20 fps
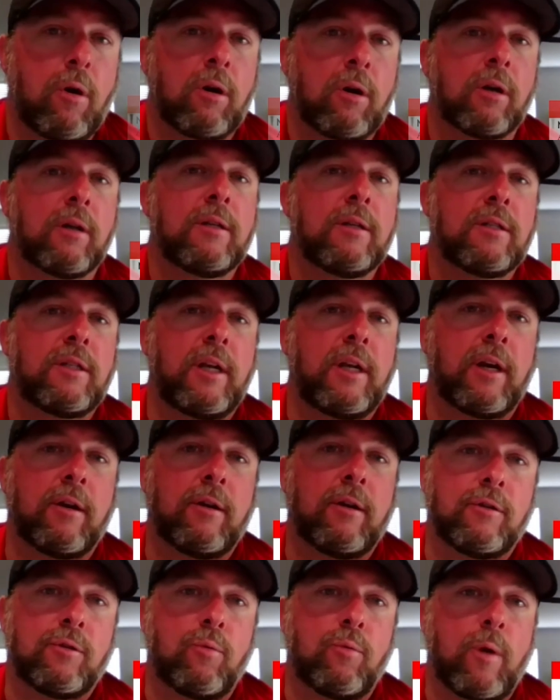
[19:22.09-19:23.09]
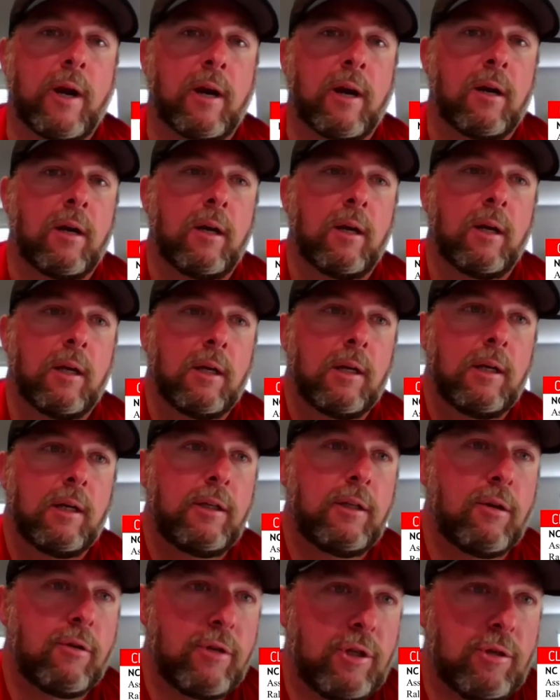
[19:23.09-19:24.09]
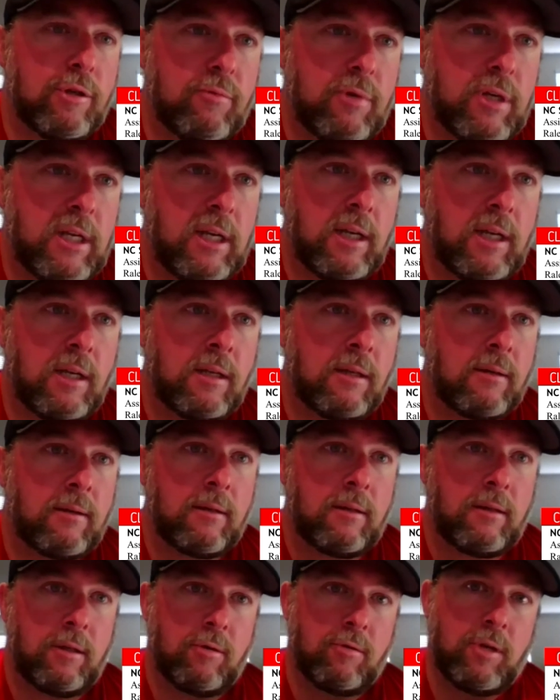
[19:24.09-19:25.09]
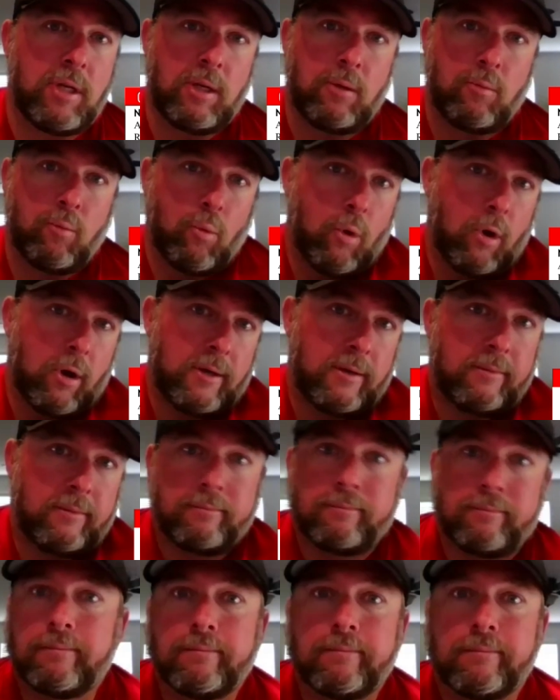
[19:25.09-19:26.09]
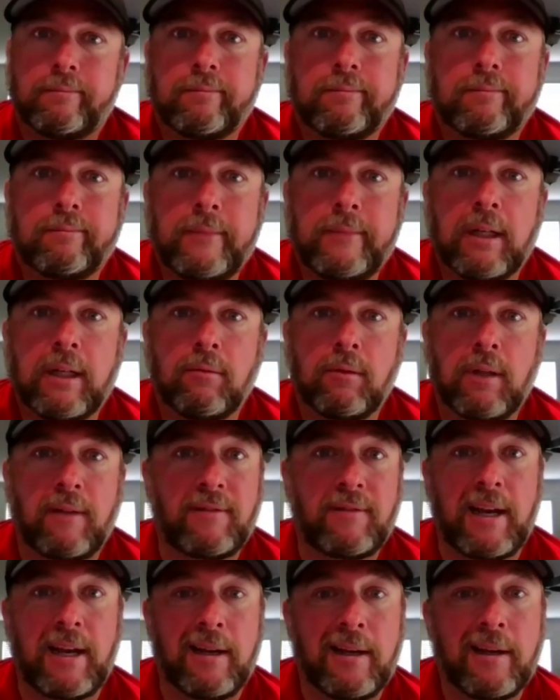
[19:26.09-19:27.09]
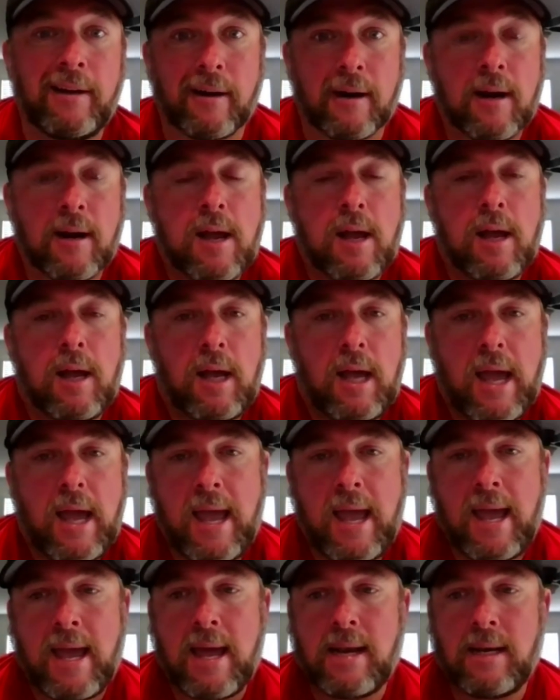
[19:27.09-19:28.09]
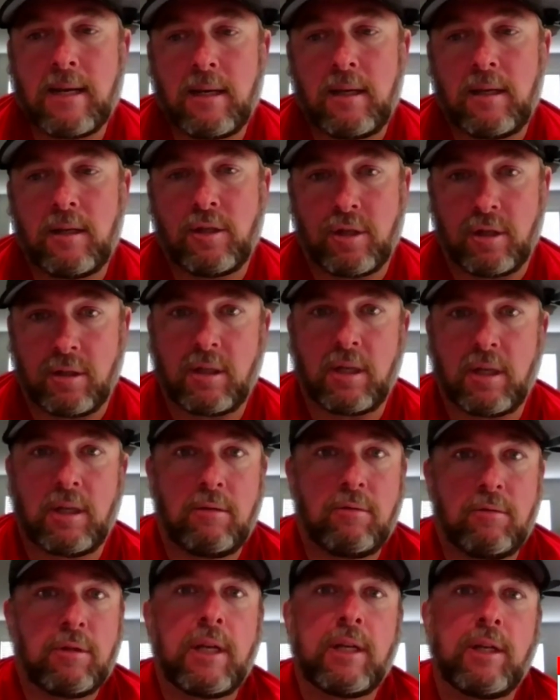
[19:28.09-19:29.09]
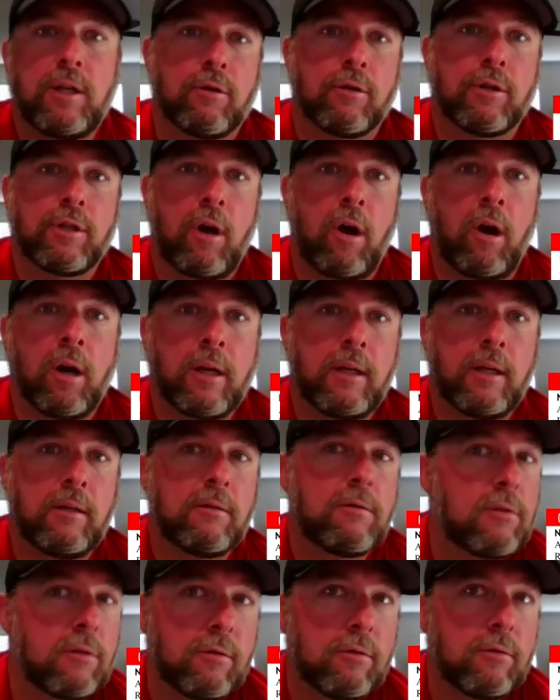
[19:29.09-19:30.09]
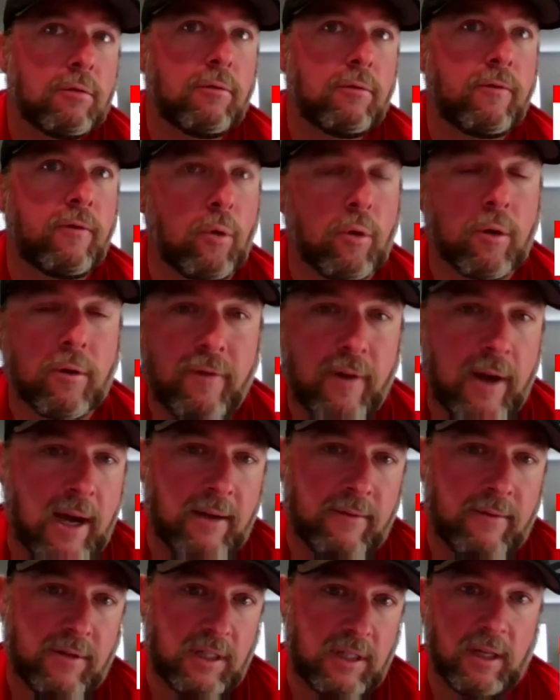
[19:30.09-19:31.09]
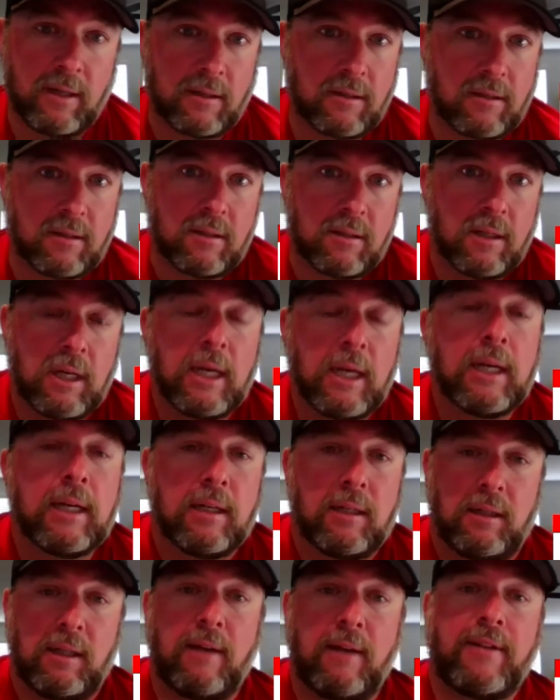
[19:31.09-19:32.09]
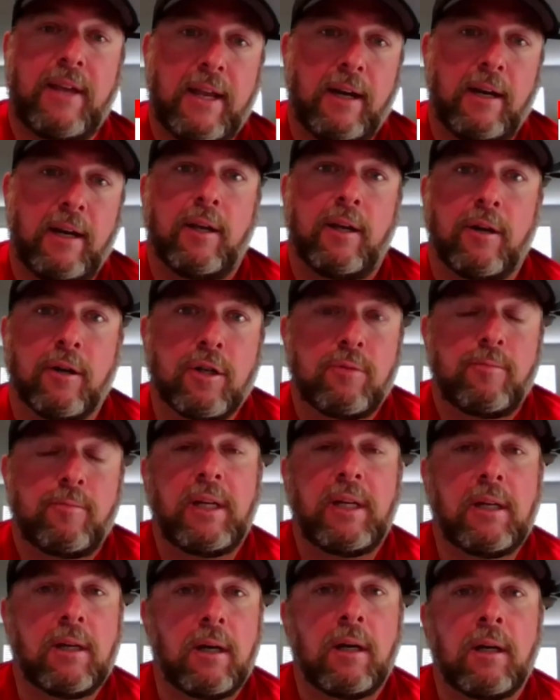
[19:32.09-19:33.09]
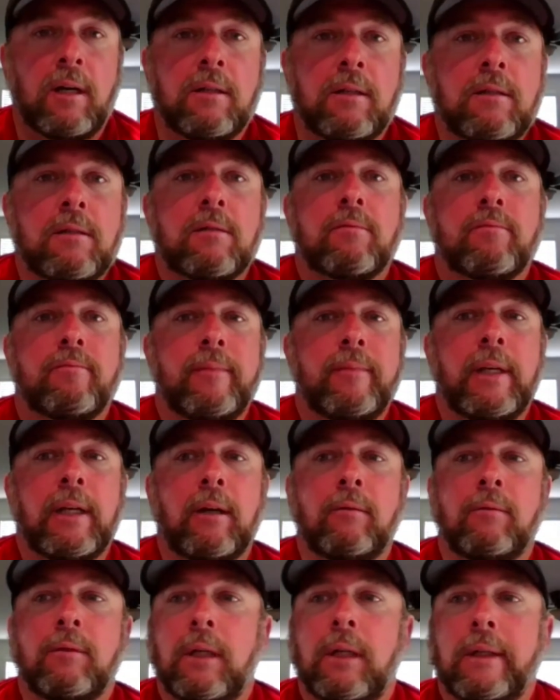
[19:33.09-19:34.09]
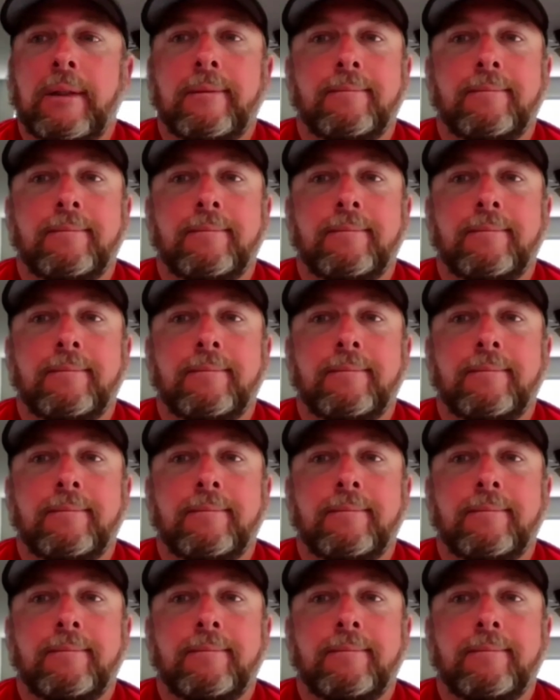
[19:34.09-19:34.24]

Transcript: are in scenarios where, you know, you need one, you know, left-handed hitter. And just like you said, you're talking to 4, 5, 6 left-handed hitters because, you know,